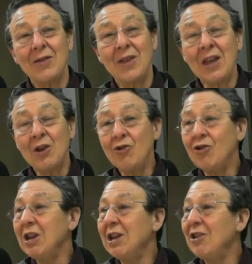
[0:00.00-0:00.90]
They
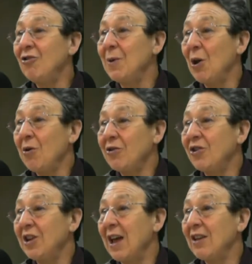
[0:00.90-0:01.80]
usually need to be
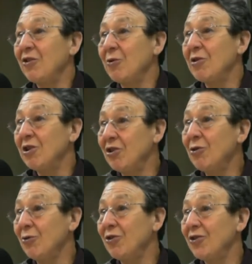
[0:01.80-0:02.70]
oxidized or
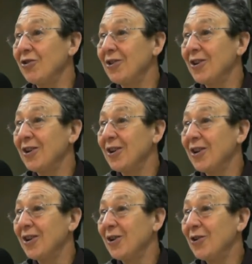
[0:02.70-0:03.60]
reduced
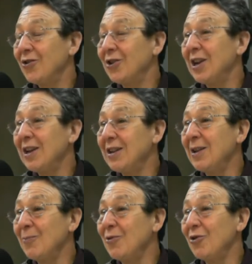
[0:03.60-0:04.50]
to get
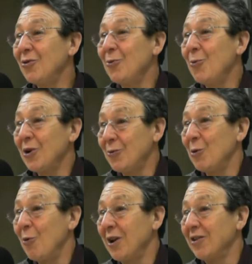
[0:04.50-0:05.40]
them to what
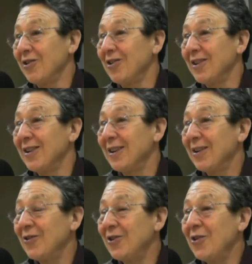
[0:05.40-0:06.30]
we want.
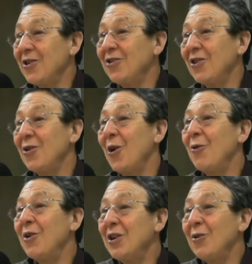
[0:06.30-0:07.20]
So there's a
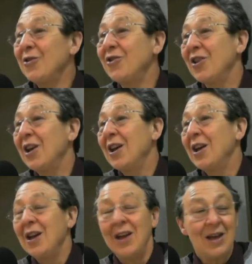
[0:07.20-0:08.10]
redox
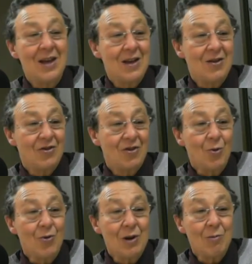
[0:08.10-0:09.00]

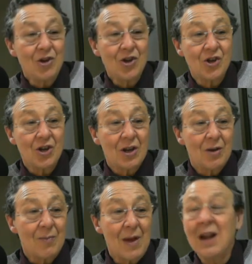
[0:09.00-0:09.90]
story which
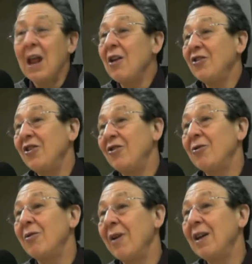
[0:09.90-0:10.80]
allows us
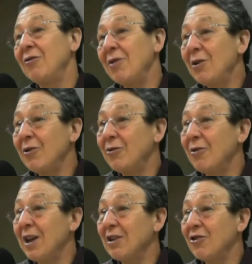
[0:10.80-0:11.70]
to revise redox
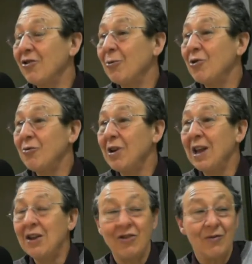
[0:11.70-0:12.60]
reactions, which
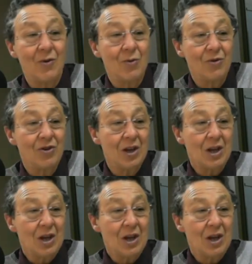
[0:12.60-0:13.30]
relates, of course,